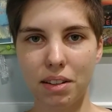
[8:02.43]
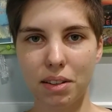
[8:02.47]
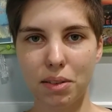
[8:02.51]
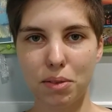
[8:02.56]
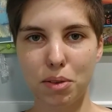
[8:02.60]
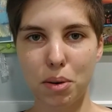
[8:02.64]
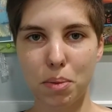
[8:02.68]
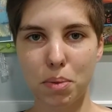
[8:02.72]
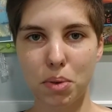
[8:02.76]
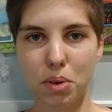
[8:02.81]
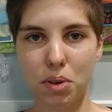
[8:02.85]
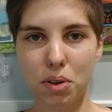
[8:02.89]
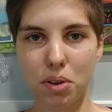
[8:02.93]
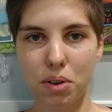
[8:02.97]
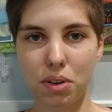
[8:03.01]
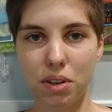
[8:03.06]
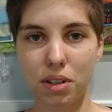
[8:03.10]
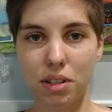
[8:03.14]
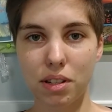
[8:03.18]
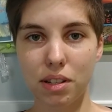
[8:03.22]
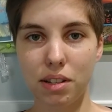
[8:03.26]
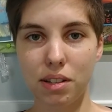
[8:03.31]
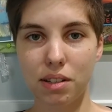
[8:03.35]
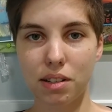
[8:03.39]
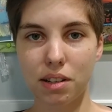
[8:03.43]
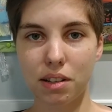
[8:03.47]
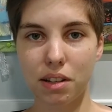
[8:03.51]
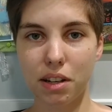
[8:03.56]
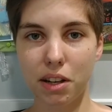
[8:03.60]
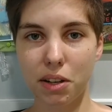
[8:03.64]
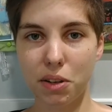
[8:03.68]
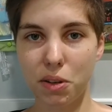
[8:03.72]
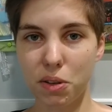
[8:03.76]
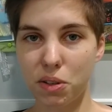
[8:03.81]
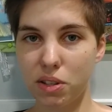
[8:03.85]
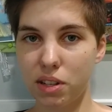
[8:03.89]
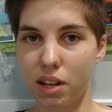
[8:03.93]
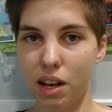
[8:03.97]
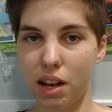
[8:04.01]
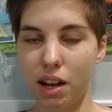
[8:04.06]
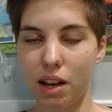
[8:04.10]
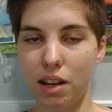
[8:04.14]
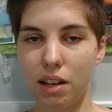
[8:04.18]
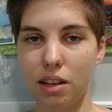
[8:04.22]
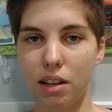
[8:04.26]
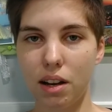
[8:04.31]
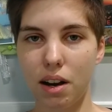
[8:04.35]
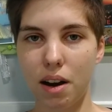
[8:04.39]
Cryptocurrencies are here to
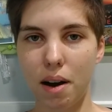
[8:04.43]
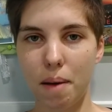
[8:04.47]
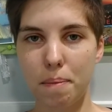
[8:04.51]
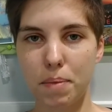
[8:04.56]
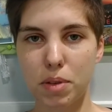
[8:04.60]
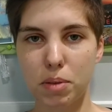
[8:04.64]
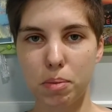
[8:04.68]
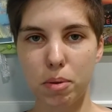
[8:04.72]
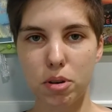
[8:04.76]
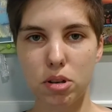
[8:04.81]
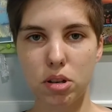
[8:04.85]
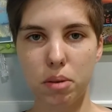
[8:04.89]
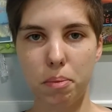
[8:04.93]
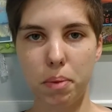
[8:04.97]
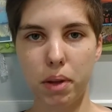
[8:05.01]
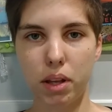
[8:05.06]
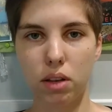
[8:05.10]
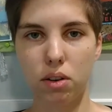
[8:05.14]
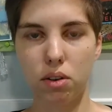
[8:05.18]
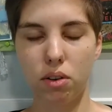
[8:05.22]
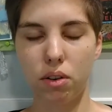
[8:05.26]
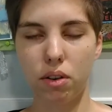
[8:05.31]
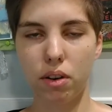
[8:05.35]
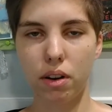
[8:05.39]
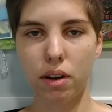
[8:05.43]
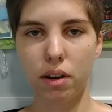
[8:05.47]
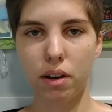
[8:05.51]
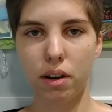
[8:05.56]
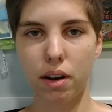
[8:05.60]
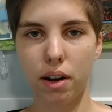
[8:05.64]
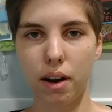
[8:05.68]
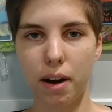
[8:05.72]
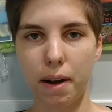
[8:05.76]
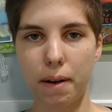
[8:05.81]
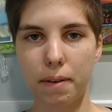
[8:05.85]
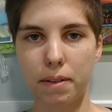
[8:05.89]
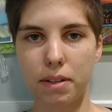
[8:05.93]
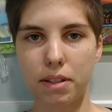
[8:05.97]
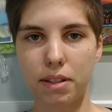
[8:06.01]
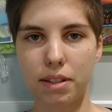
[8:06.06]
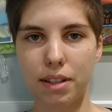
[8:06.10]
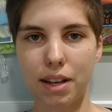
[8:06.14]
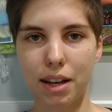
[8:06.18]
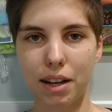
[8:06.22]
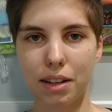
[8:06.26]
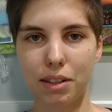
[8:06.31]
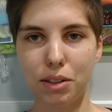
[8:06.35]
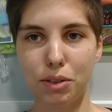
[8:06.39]
stay, especially Bitcoin, and
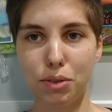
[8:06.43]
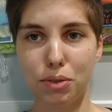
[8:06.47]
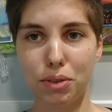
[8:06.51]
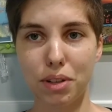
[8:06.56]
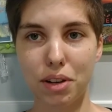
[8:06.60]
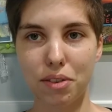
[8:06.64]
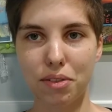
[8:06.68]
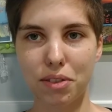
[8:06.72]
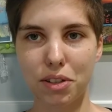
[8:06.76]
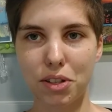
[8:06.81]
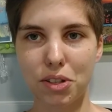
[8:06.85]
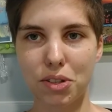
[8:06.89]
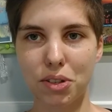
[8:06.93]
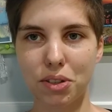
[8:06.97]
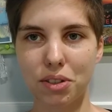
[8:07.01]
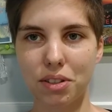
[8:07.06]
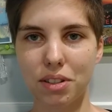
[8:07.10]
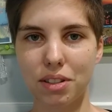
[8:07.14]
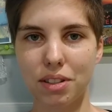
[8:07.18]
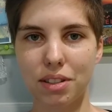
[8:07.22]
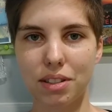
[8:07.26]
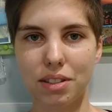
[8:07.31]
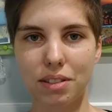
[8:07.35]
yeah, you definitely should